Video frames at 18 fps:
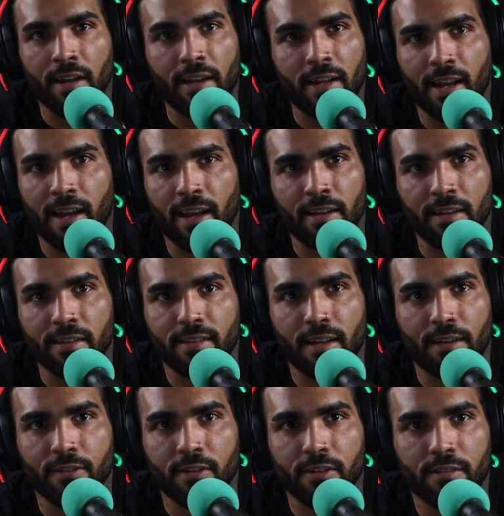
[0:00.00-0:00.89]
get any
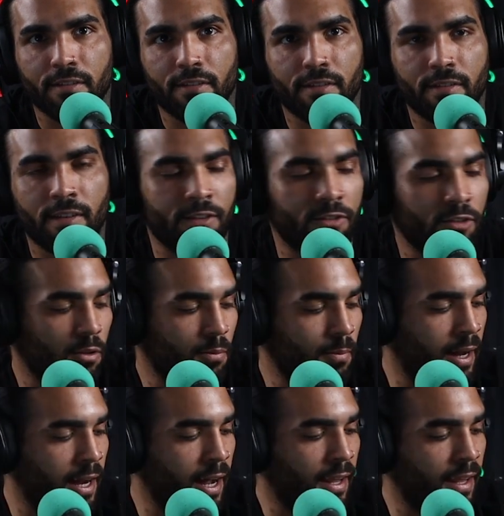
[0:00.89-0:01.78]
severance. They told them
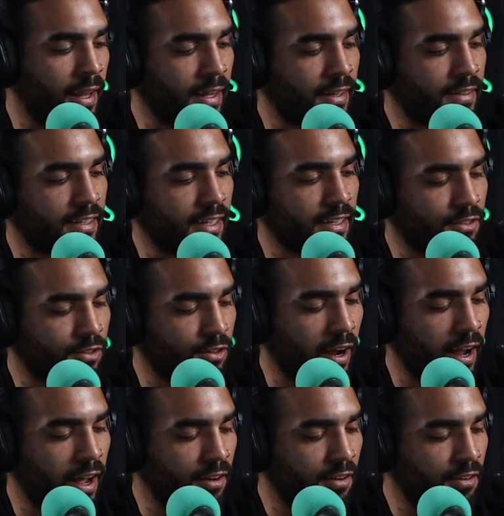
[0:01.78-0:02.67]
I got like 6
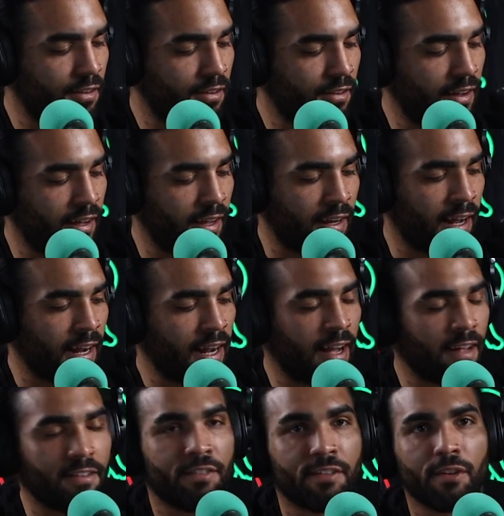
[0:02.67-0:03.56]
grand and I
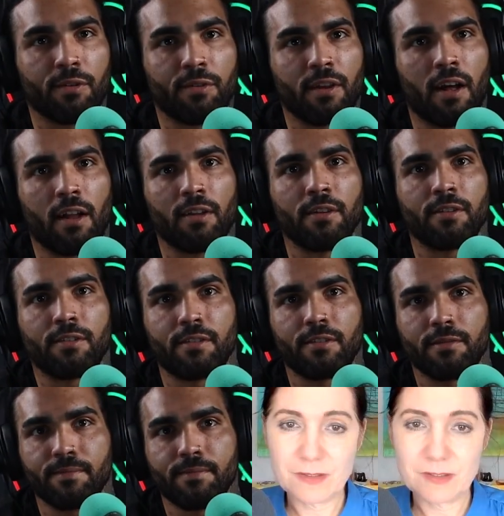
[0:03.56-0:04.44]
got
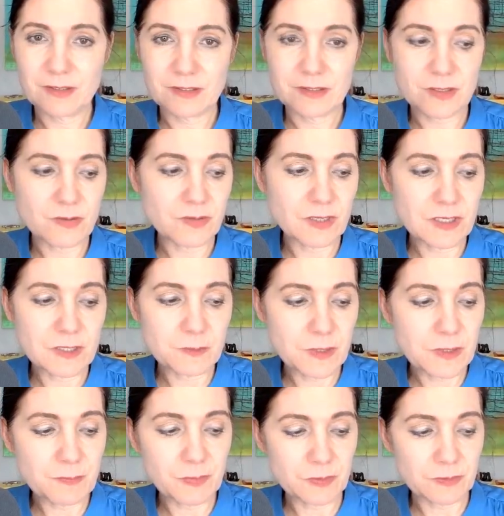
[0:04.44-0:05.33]
$0. So these
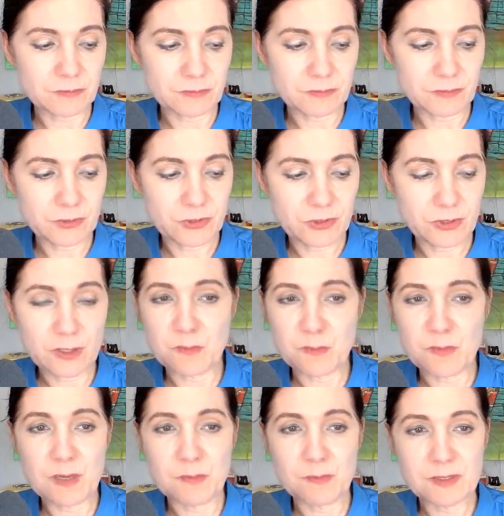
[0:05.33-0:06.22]
people shouldn't
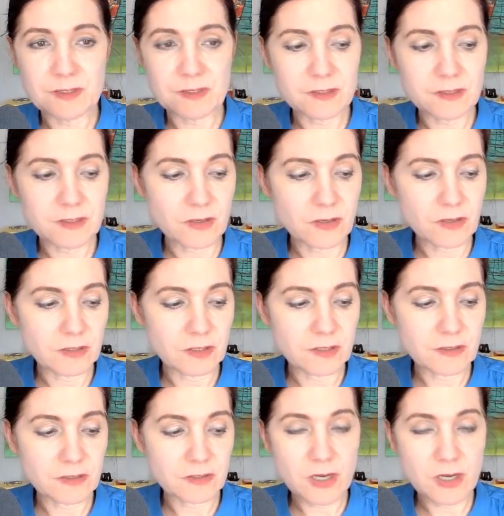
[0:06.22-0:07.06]
be in business at all because they're